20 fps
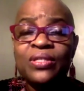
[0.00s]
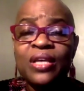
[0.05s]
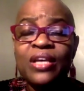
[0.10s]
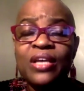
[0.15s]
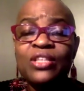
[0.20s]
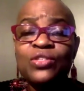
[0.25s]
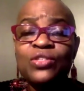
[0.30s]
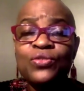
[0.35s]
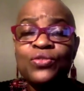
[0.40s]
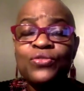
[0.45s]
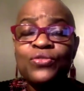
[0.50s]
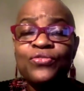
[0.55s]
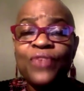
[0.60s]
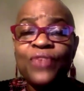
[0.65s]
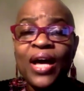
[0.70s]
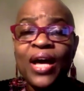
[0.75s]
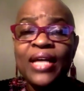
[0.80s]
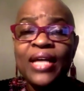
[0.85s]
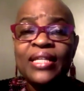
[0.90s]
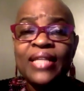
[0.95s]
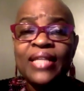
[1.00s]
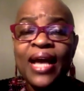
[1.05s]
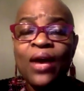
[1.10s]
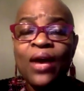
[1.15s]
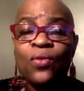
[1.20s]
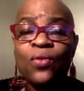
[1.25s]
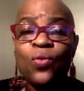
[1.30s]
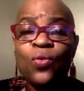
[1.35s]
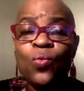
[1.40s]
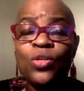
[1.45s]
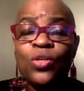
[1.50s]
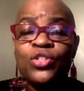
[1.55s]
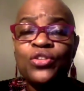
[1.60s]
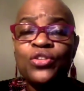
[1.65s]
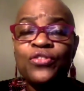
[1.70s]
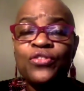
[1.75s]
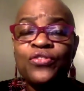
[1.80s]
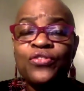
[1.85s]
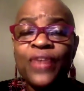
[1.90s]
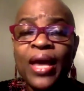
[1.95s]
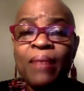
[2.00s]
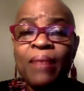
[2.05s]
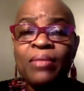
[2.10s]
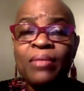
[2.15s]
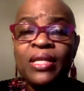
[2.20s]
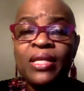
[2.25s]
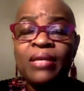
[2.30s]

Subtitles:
to find out what your family